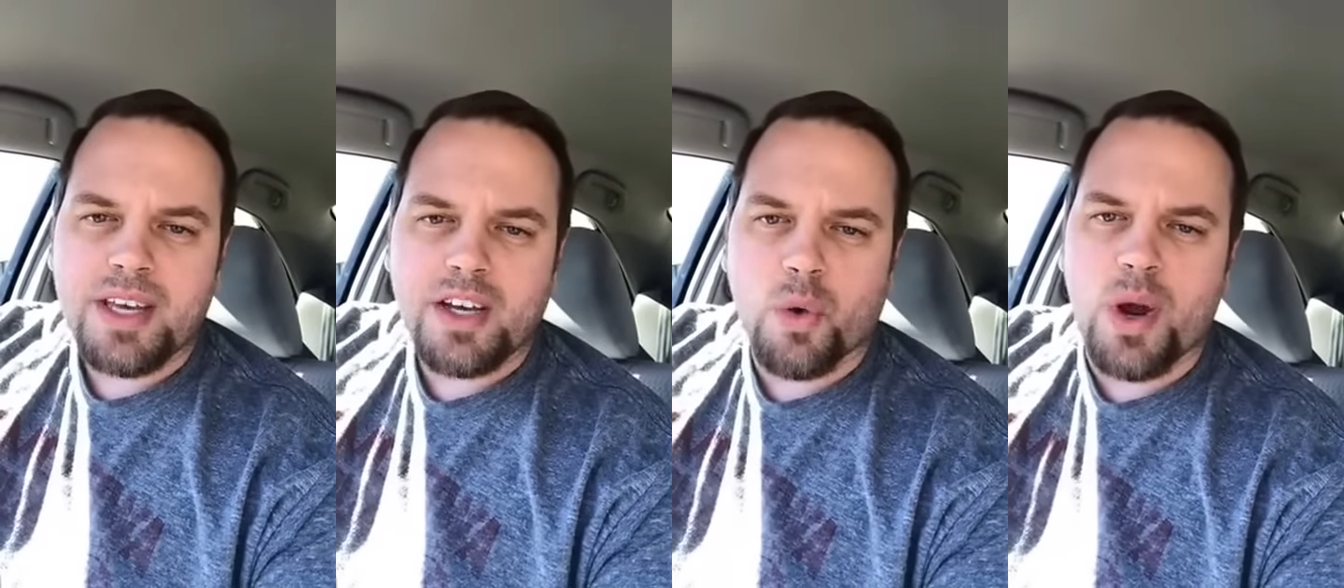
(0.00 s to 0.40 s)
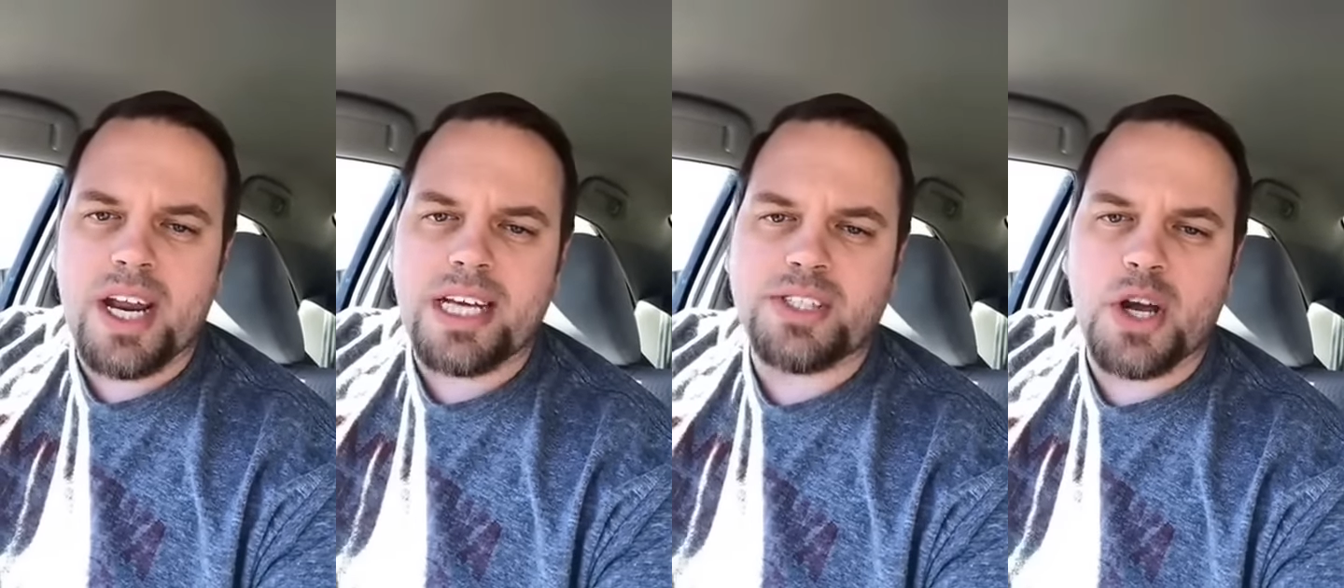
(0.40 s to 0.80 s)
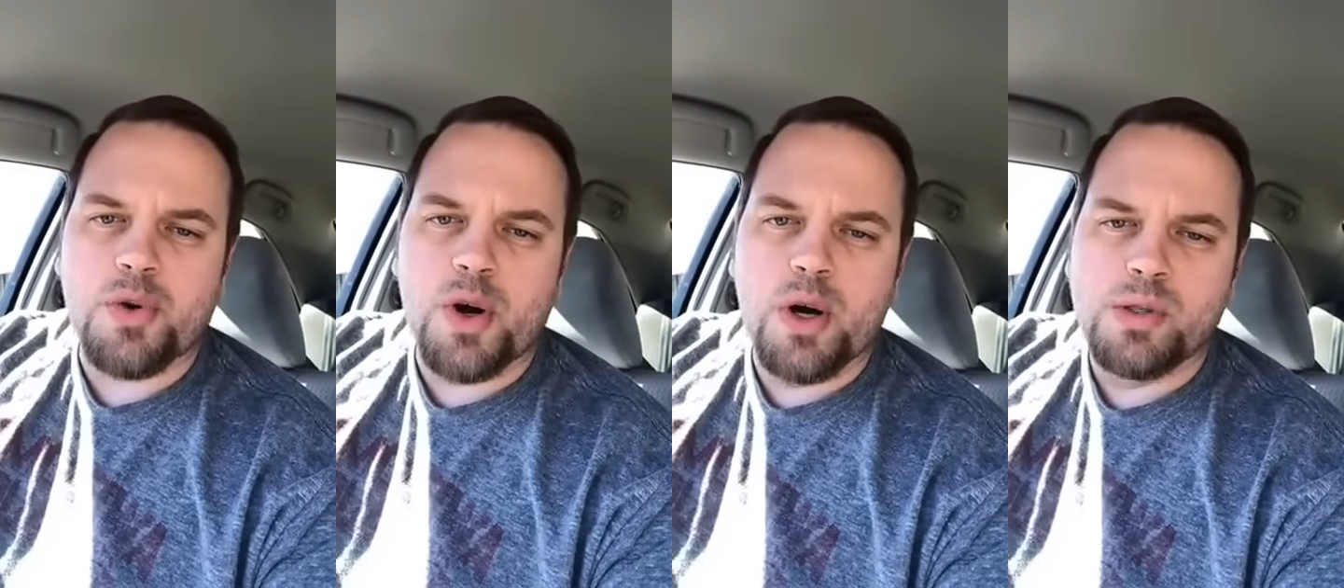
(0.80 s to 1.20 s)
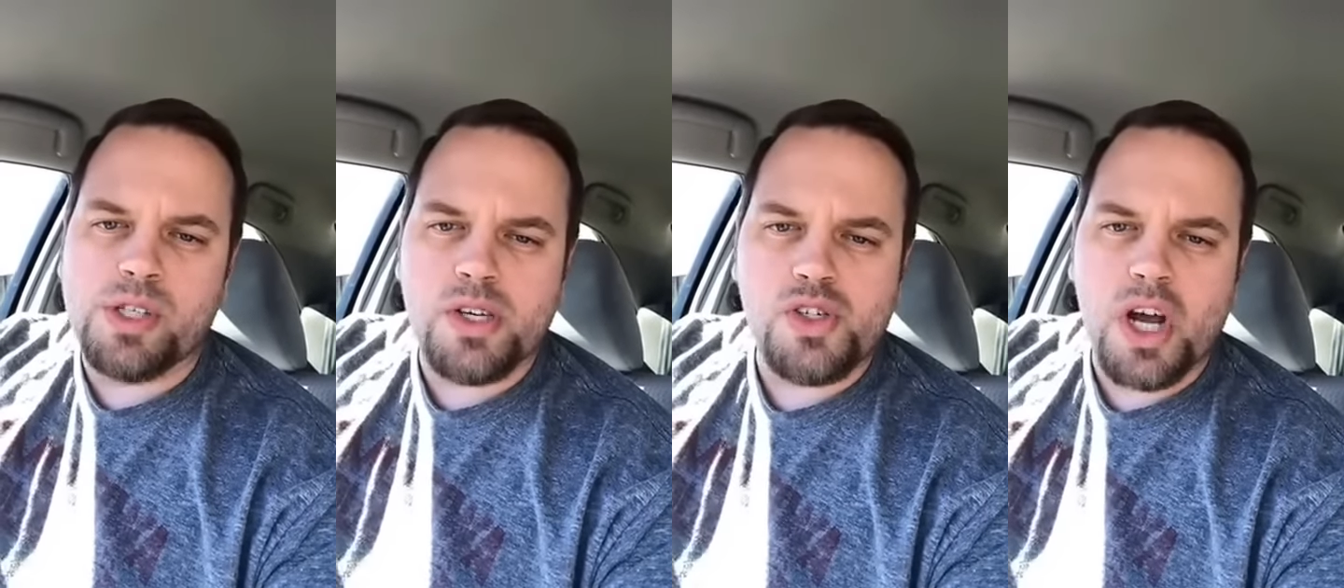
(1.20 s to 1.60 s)
Greetings, heroes,
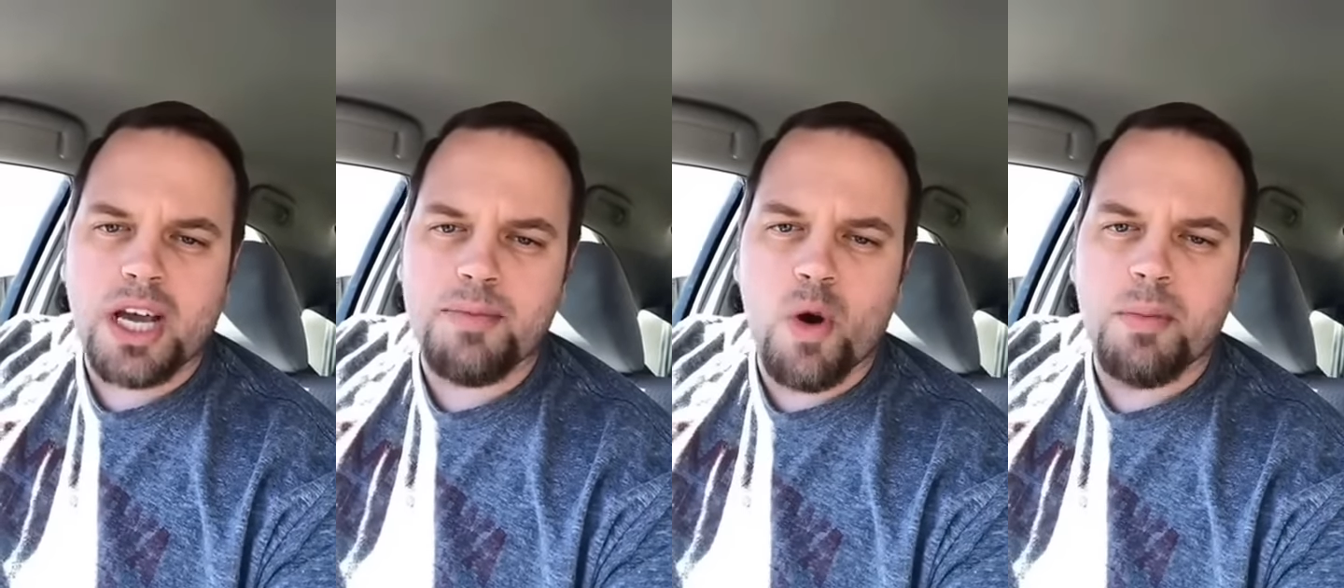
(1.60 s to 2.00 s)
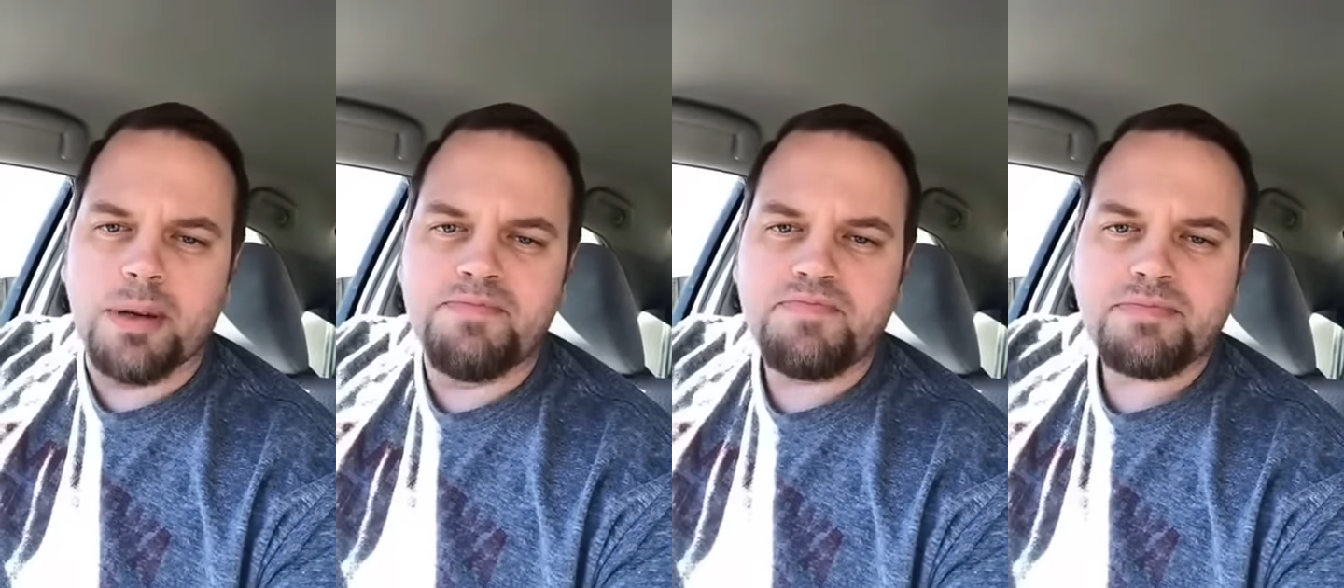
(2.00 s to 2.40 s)
says Jacob Norman.